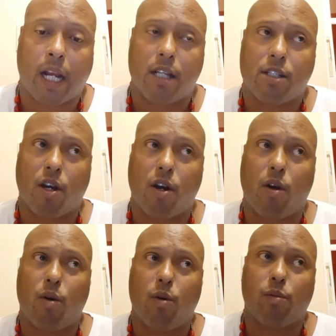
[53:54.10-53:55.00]

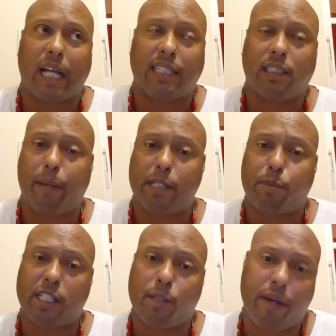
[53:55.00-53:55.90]
So that's the best
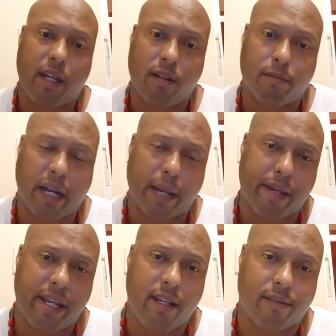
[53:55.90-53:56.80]
place to be, Miami
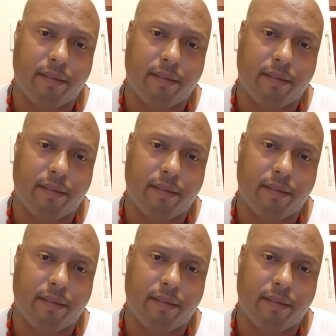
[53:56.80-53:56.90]
Heat.